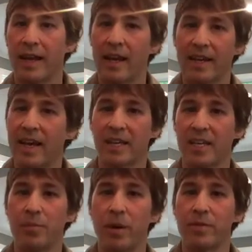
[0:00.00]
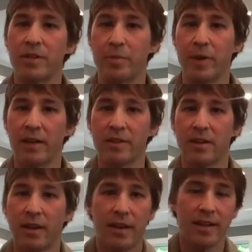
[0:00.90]
hey, I can't keep up this pace.
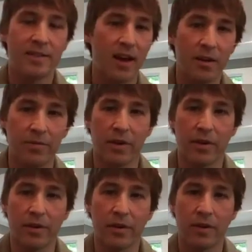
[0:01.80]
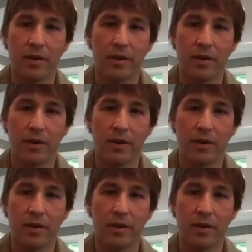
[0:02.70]
It's not a failure.